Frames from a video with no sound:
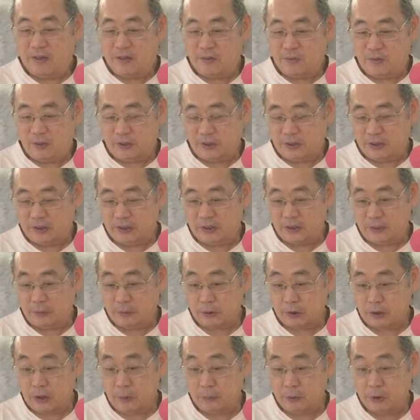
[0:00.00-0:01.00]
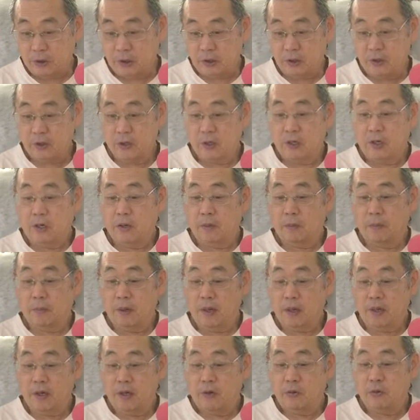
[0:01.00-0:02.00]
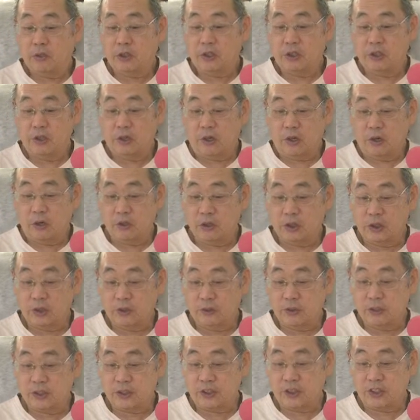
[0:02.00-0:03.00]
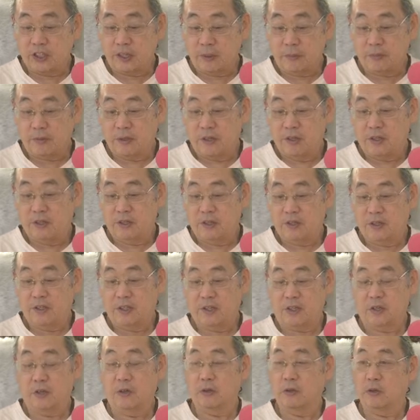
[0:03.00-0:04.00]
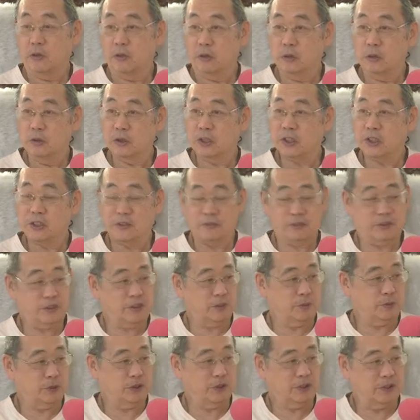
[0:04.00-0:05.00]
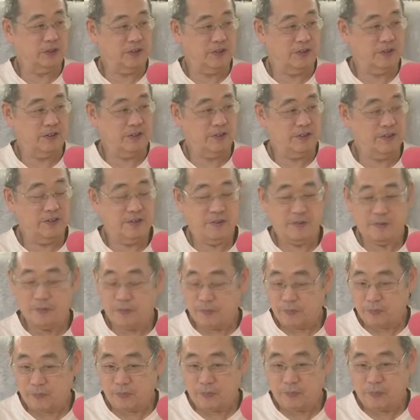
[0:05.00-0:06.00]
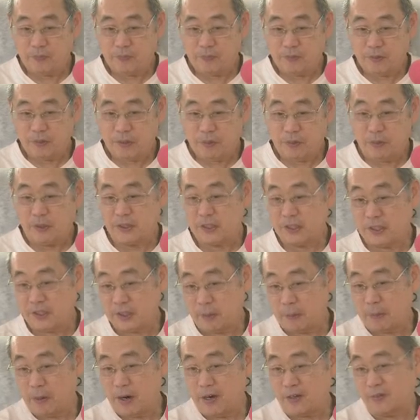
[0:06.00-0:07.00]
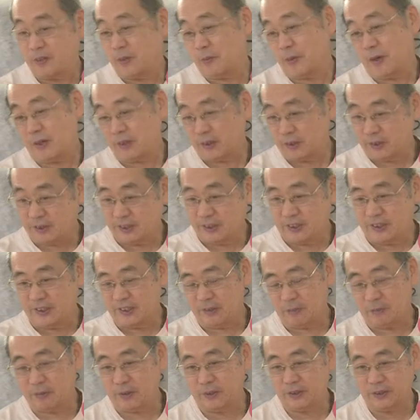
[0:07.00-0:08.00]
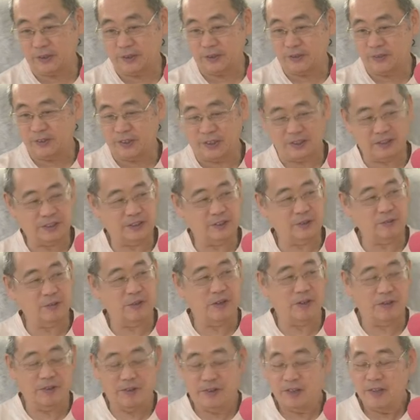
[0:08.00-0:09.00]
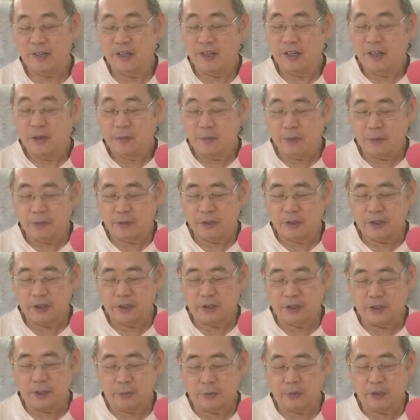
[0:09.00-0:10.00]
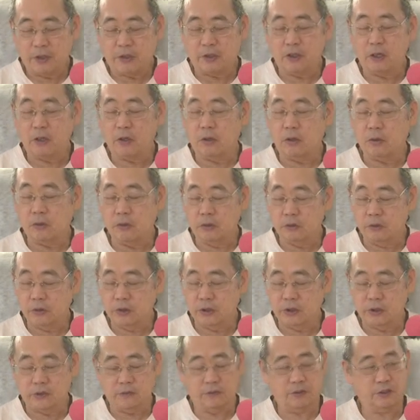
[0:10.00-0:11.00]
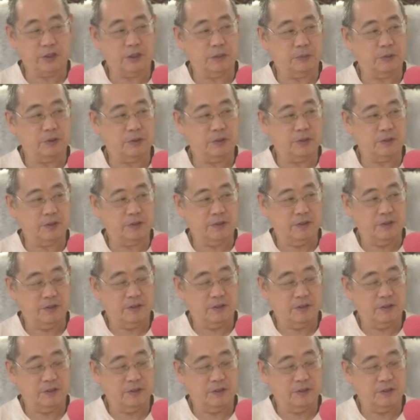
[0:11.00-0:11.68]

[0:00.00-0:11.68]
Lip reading: we should accept scripture, but we should also accept the conclusion of scripture. Because I said Bhagavatam also says impersonal things as well. But we should accept the conclusion of scripture.